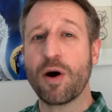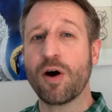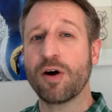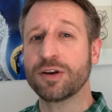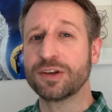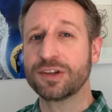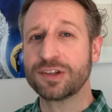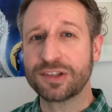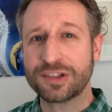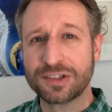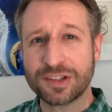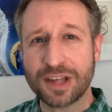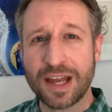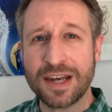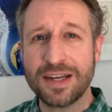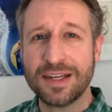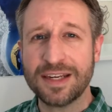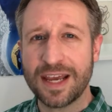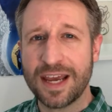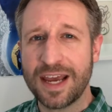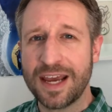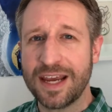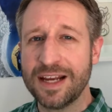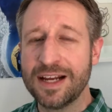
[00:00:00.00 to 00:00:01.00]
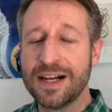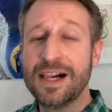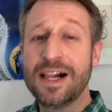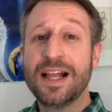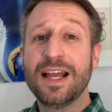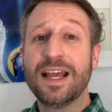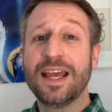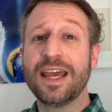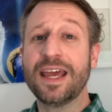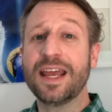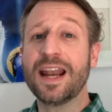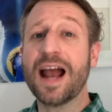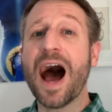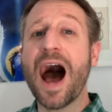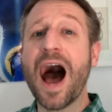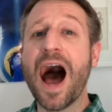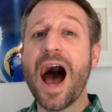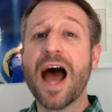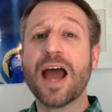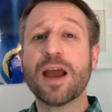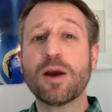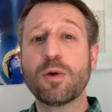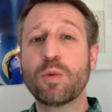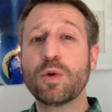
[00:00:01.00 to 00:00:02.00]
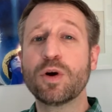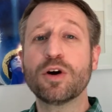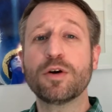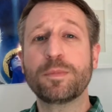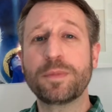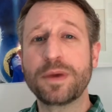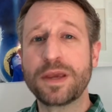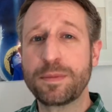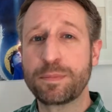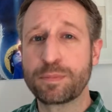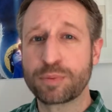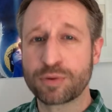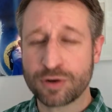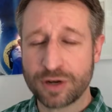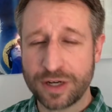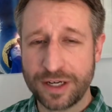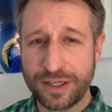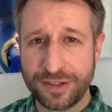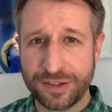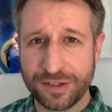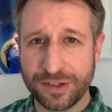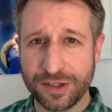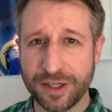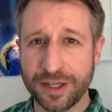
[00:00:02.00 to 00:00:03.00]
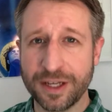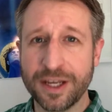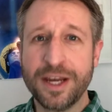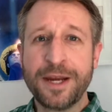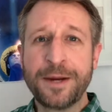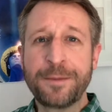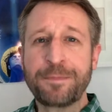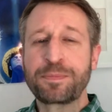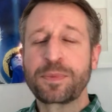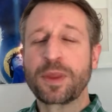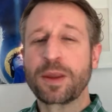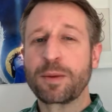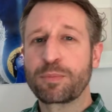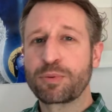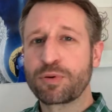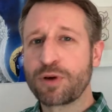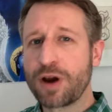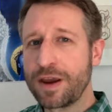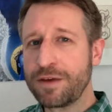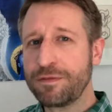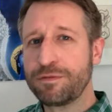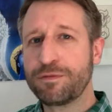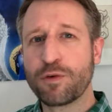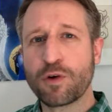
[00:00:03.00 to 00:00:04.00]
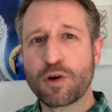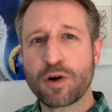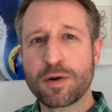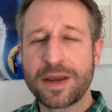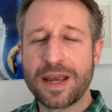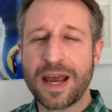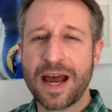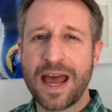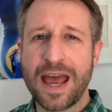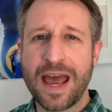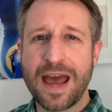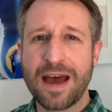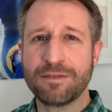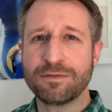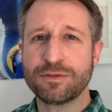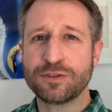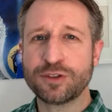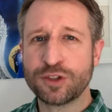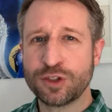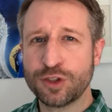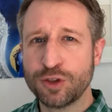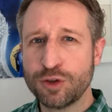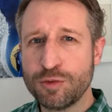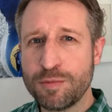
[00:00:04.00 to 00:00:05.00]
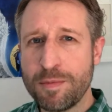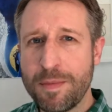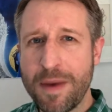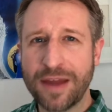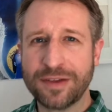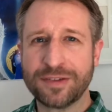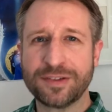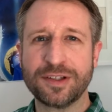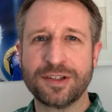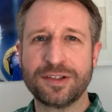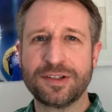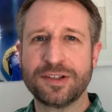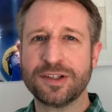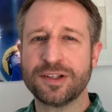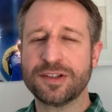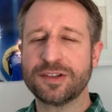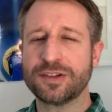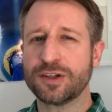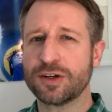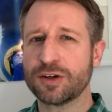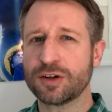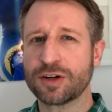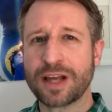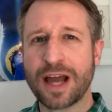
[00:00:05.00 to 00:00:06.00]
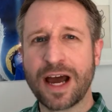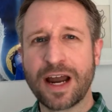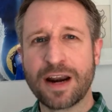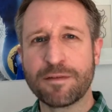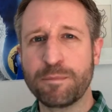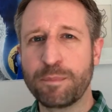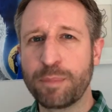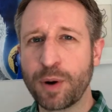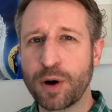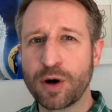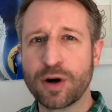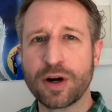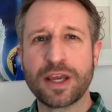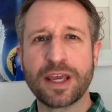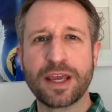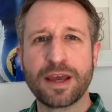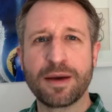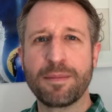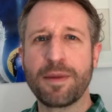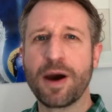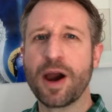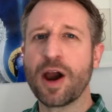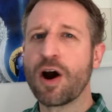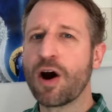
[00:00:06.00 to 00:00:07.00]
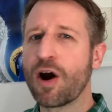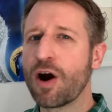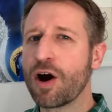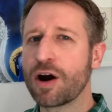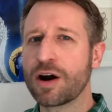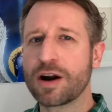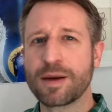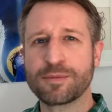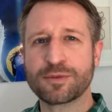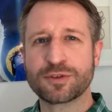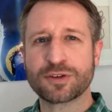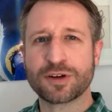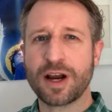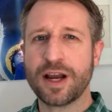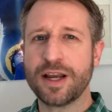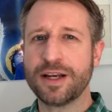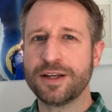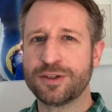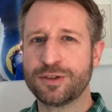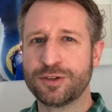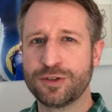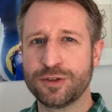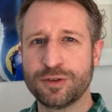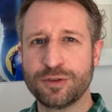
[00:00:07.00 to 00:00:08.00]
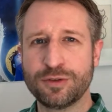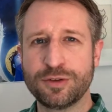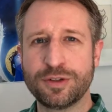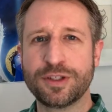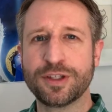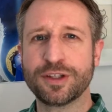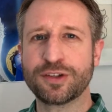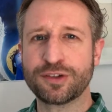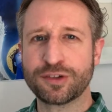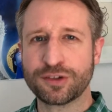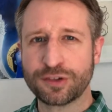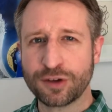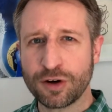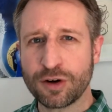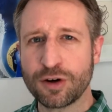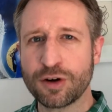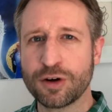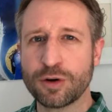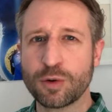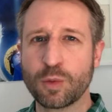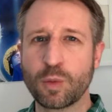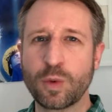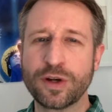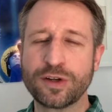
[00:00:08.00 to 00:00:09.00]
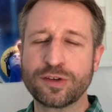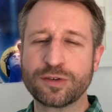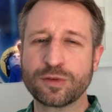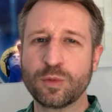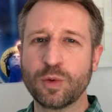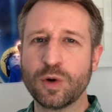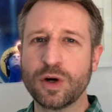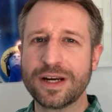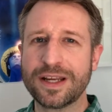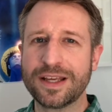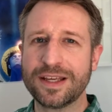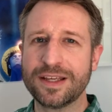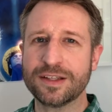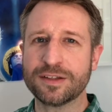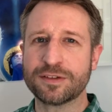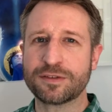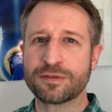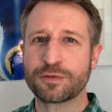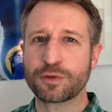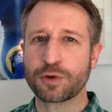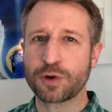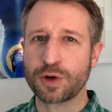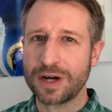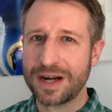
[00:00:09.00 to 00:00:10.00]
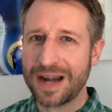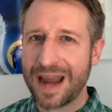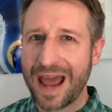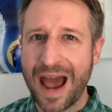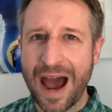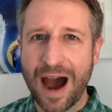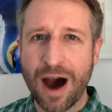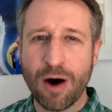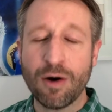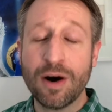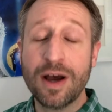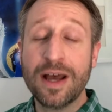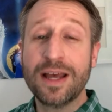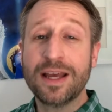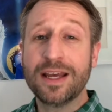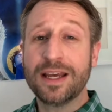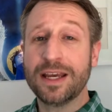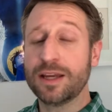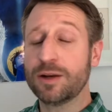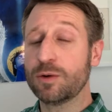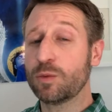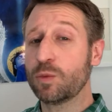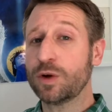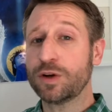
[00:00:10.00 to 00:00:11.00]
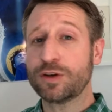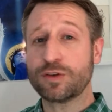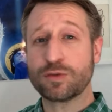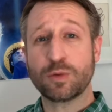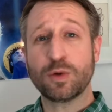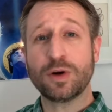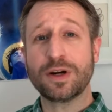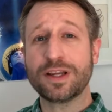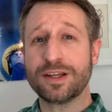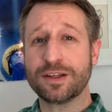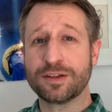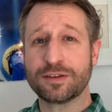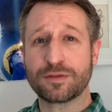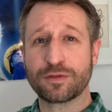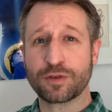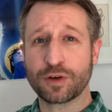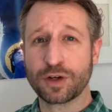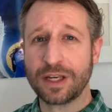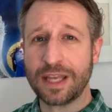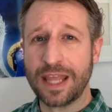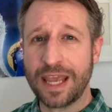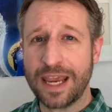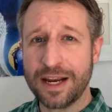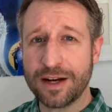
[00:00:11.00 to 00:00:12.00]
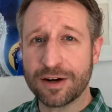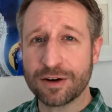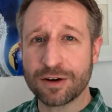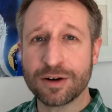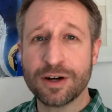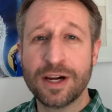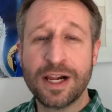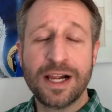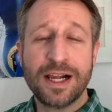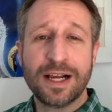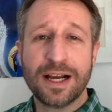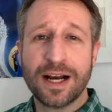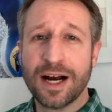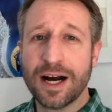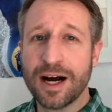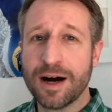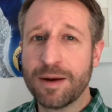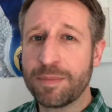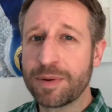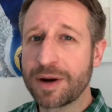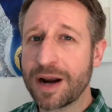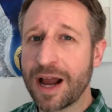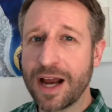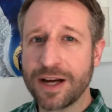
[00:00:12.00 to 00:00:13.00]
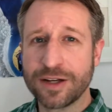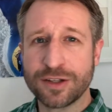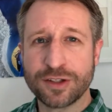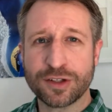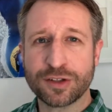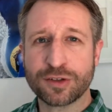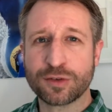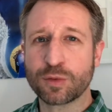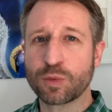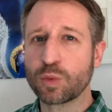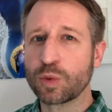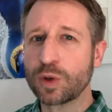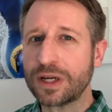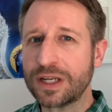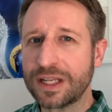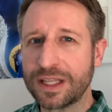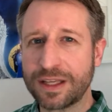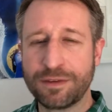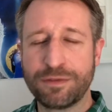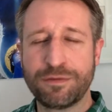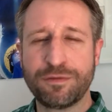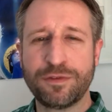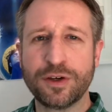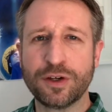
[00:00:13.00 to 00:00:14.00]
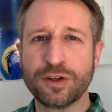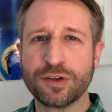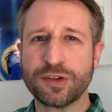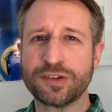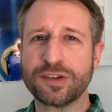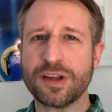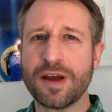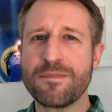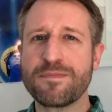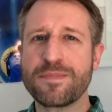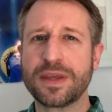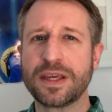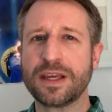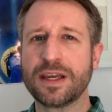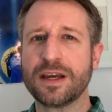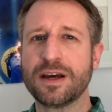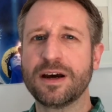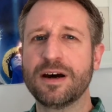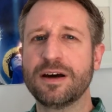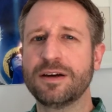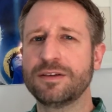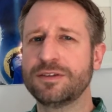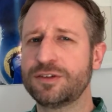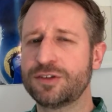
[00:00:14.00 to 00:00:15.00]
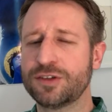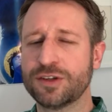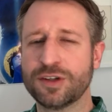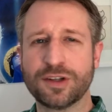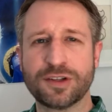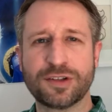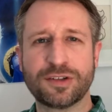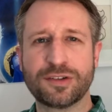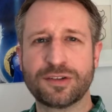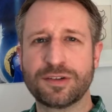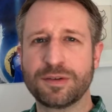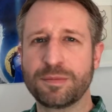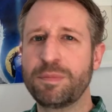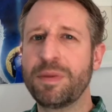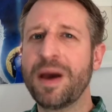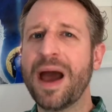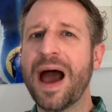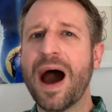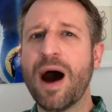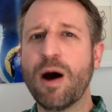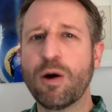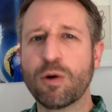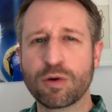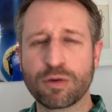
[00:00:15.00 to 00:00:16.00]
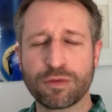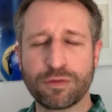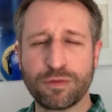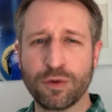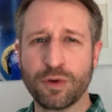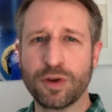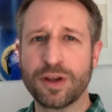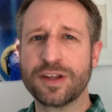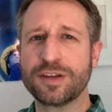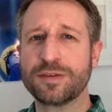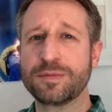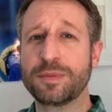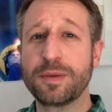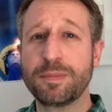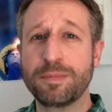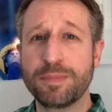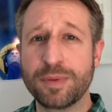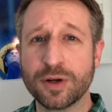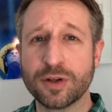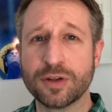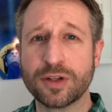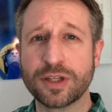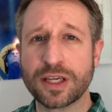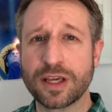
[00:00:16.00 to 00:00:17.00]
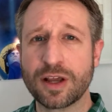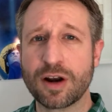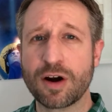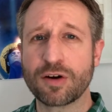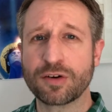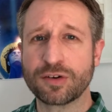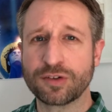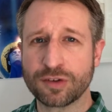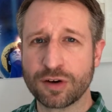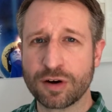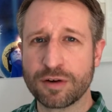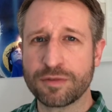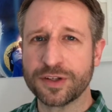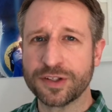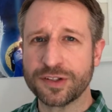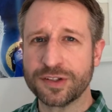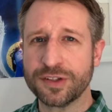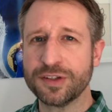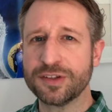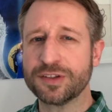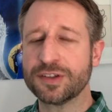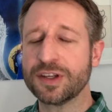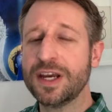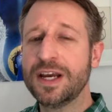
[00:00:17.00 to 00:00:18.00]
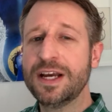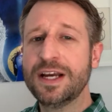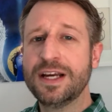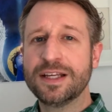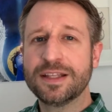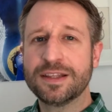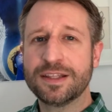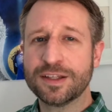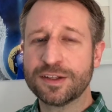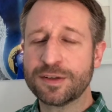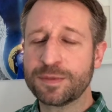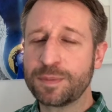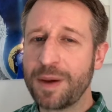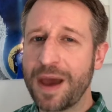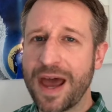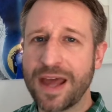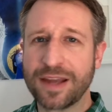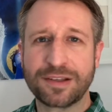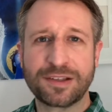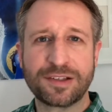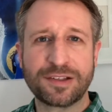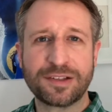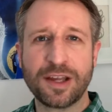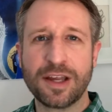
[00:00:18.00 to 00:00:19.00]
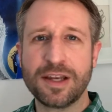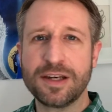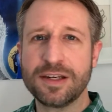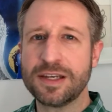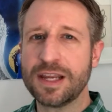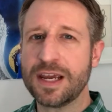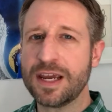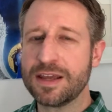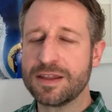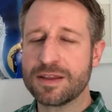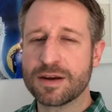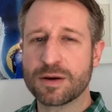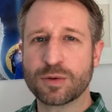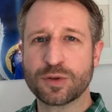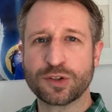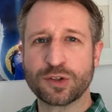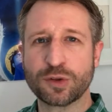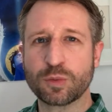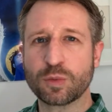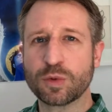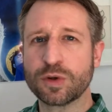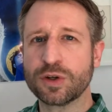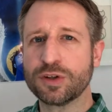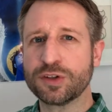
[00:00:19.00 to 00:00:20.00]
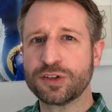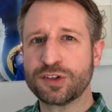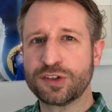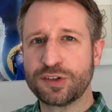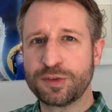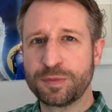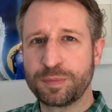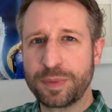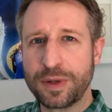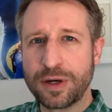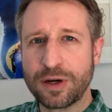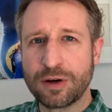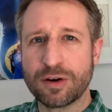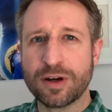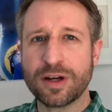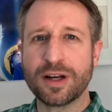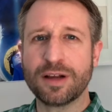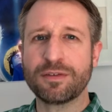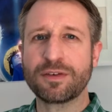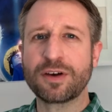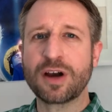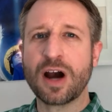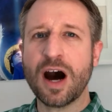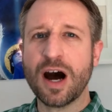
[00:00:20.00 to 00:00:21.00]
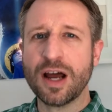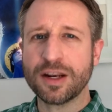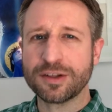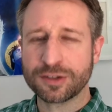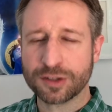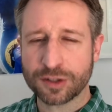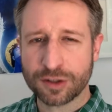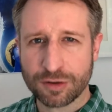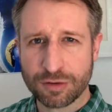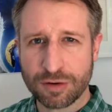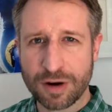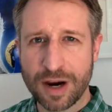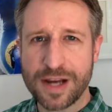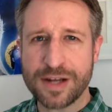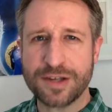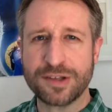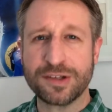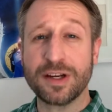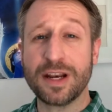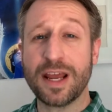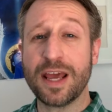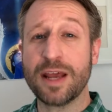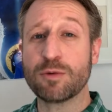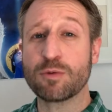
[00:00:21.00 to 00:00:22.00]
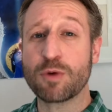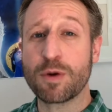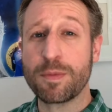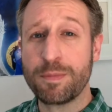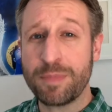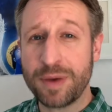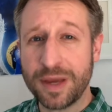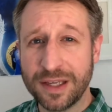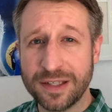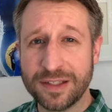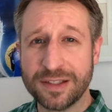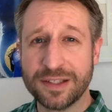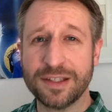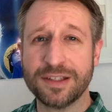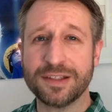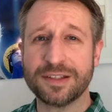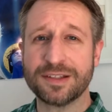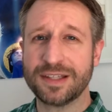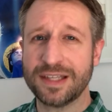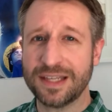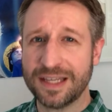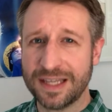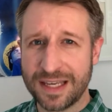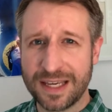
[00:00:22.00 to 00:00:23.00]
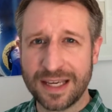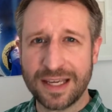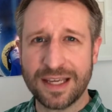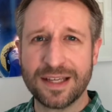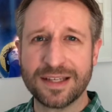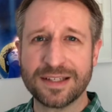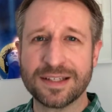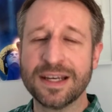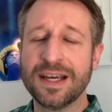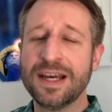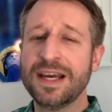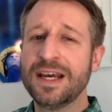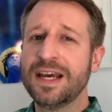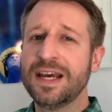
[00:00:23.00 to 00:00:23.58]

on Sunday, and I will be preaching pray for me. I have two messages that are kind of burning in my heart. I'm trying to discern which one is for now and which one is for later. Uh, but I just really feel something just powerful has been building in our services. This past Sunday, there was a real spirit of consecration and repentance that hit,